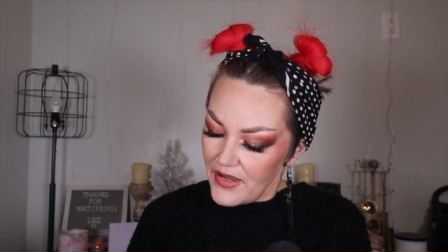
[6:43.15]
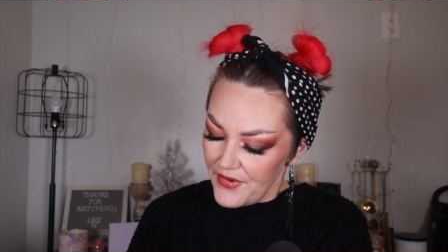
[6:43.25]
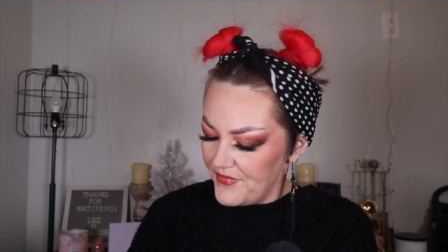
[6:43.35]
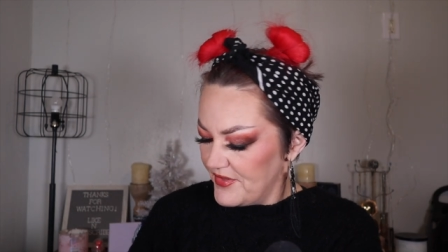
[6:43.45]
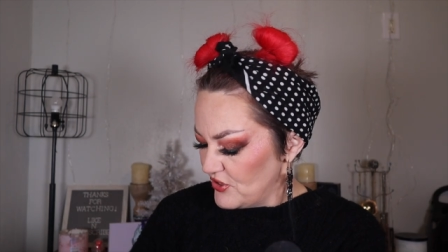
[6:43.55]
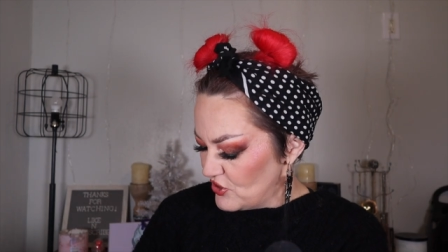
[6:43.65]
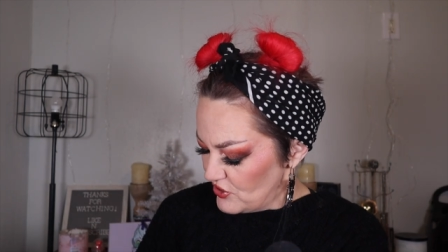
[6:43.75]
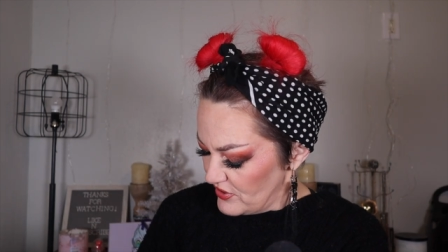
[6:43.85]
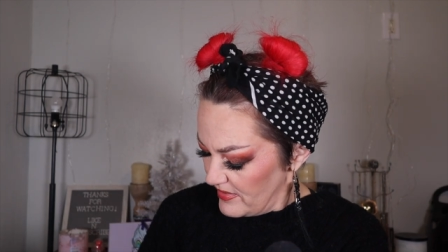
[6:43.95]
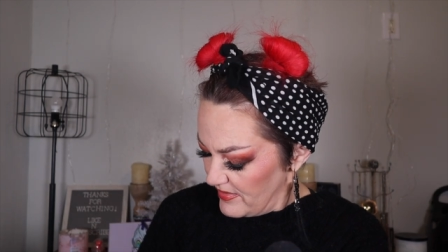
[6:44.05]
have the
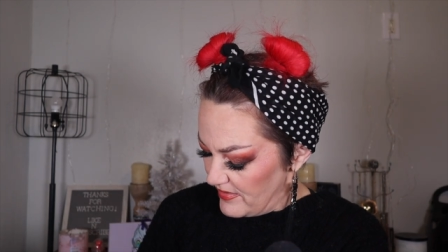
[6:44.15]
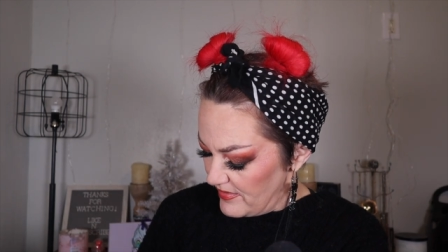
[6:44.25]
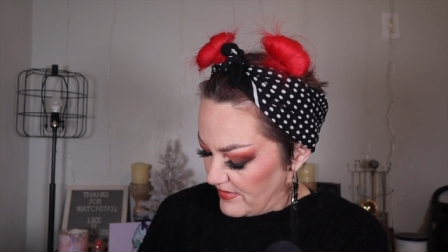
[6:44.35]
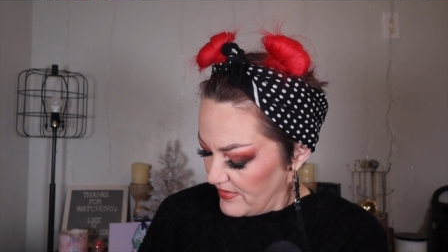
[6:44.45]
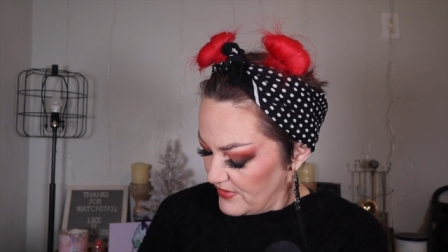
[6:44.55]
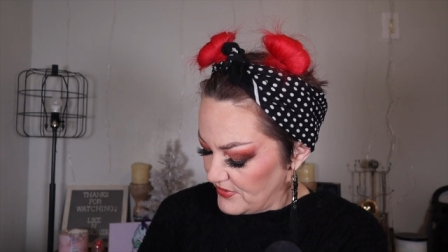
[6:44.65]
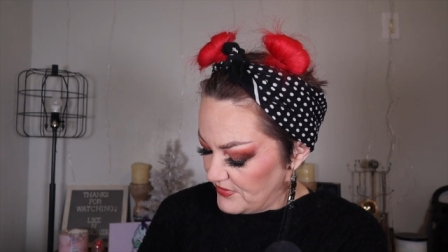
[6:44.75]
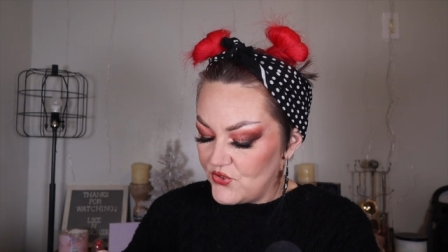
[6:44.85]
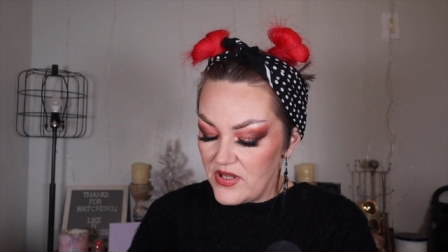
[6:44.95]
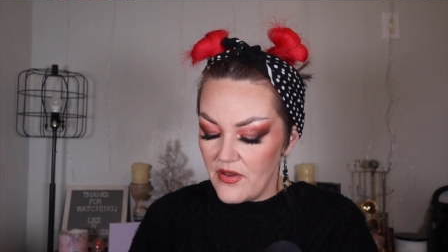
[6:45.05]
shade
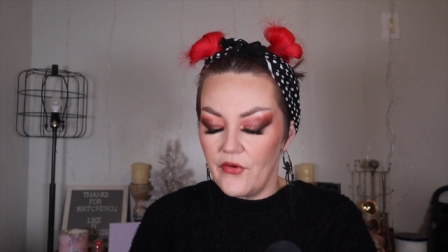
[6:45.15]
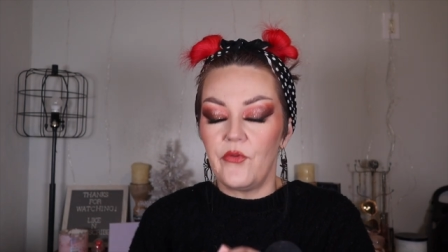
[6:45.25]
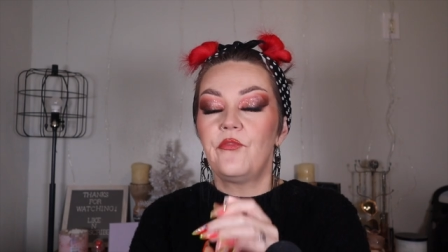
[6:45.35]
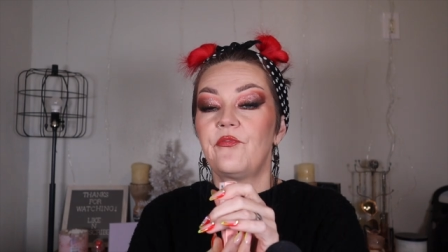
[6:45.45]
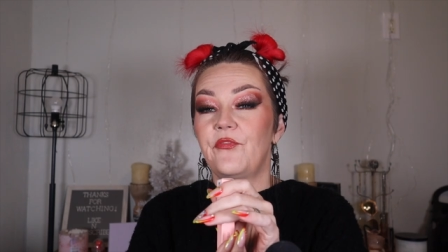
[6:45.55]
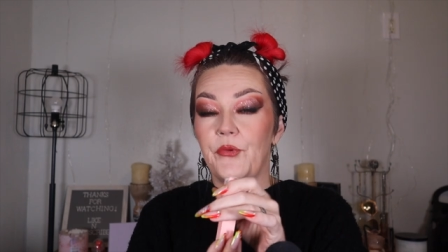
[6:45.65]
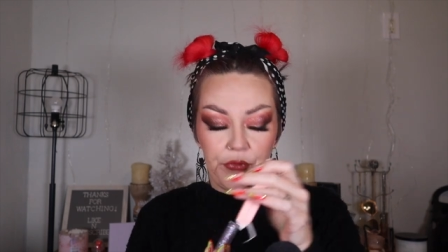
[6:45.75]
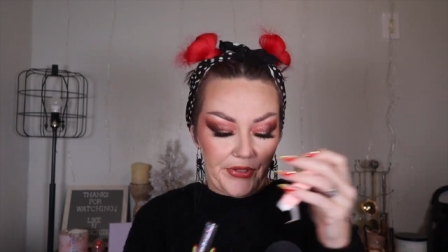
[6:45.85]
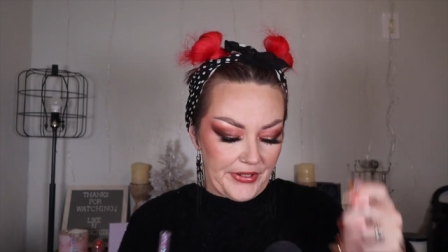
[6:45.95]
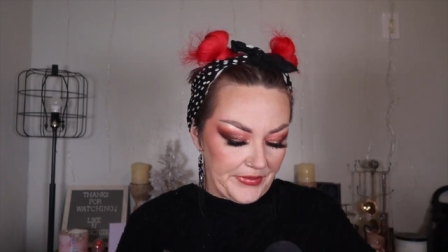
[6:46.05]
G oh
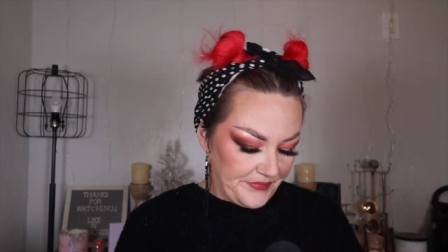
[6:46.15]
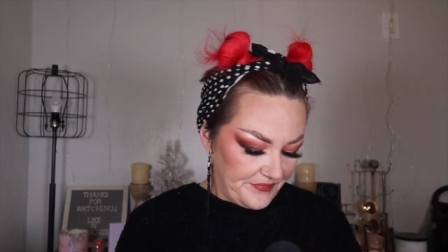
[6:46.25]
four.